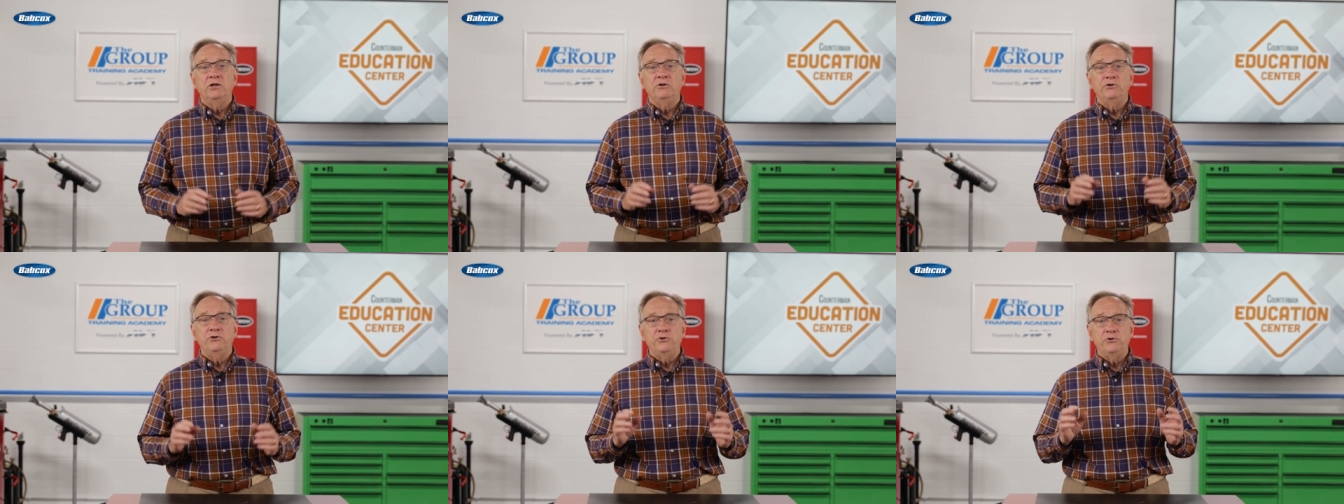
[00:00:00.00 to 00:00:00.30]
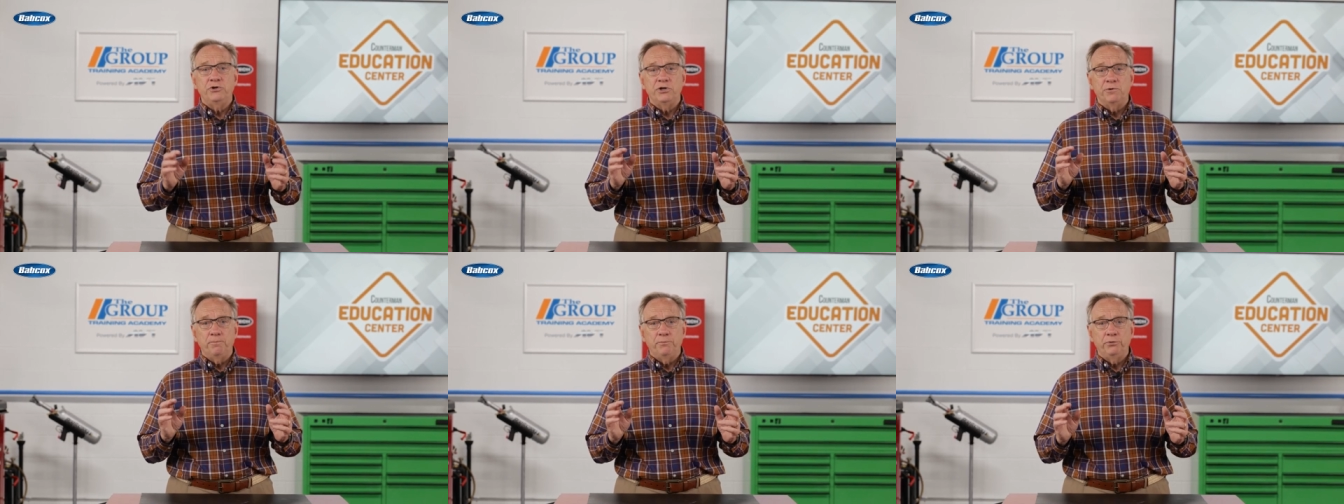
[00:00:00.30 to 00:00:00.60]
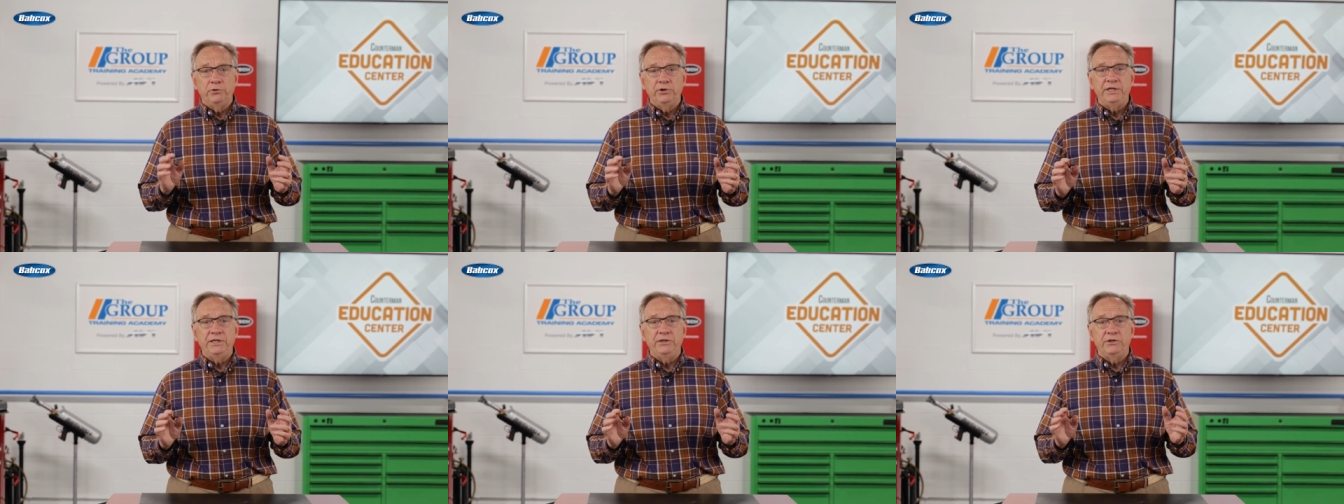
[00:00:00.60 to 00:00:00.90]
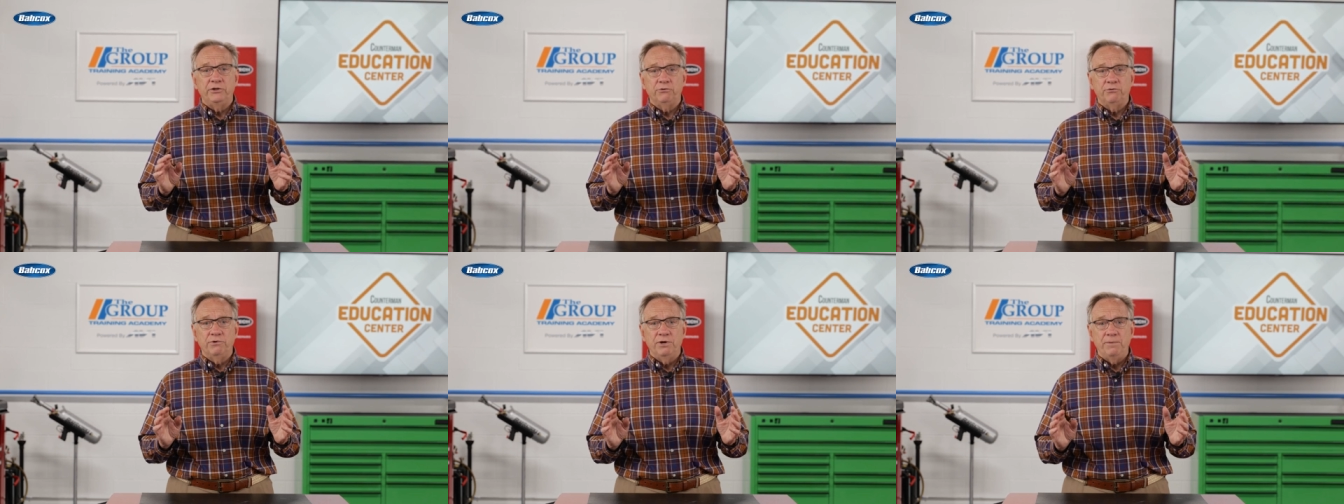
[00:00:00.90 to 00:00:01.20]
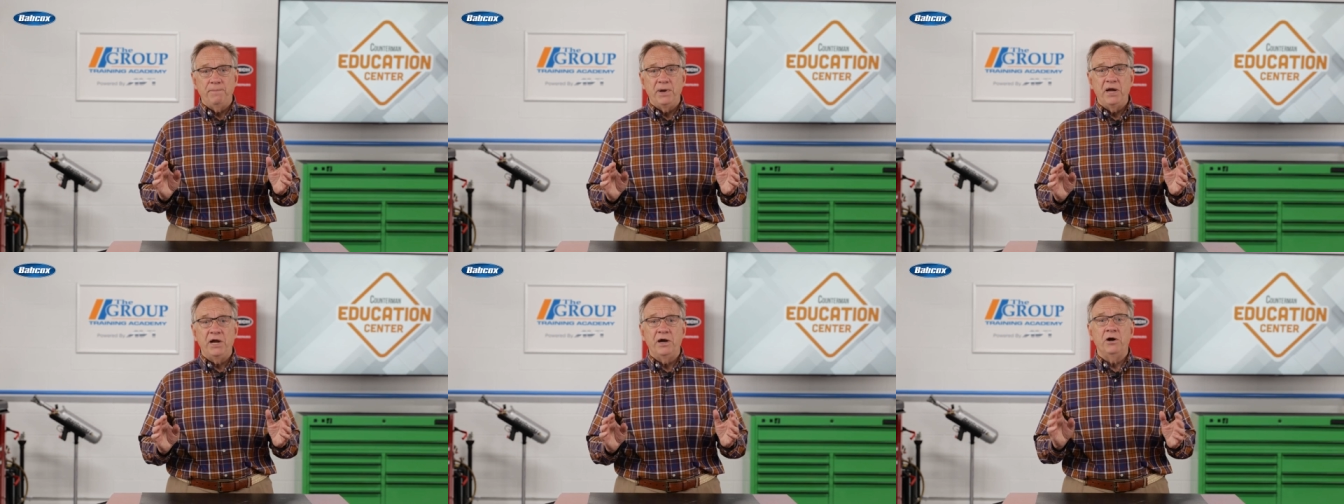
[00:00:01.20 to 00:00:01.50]
to complete the
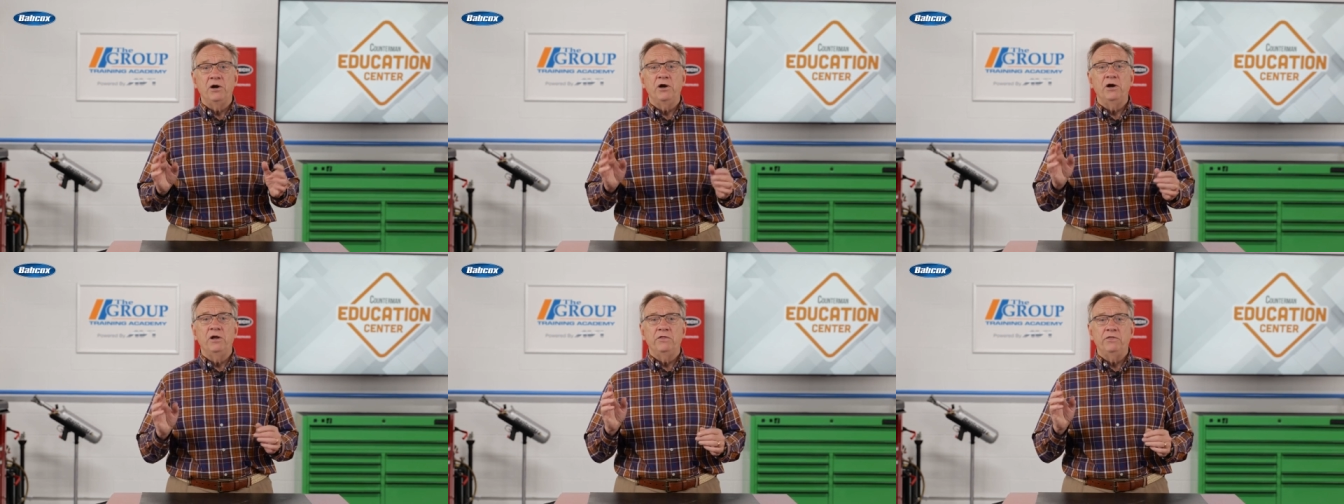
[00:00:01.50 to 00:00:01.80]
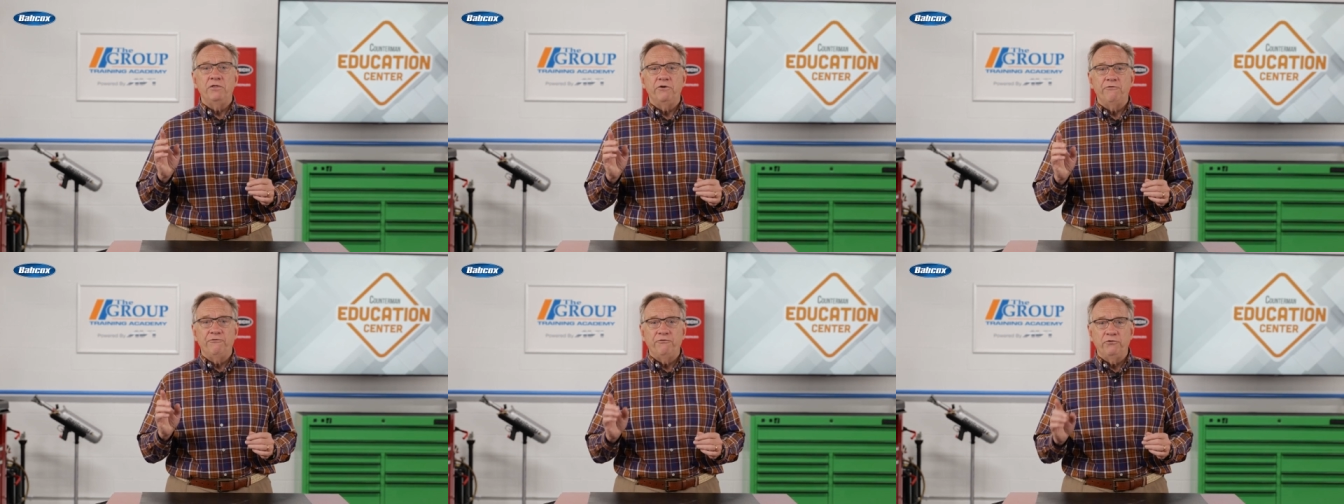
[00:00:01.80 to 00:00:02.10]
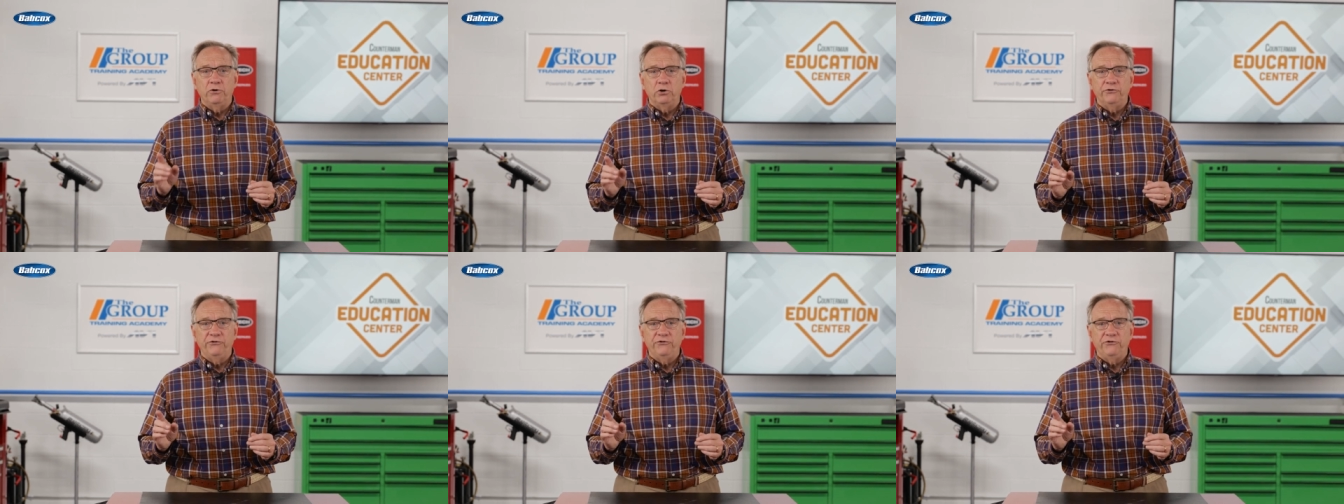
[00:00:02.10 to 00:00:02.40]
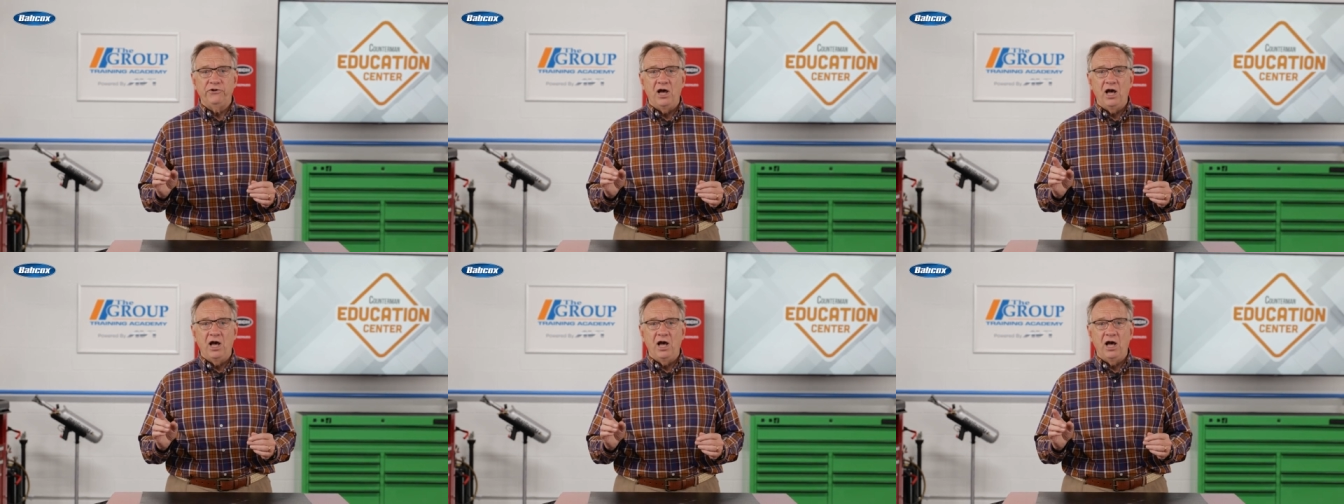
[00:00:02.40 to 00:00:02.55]
repair the first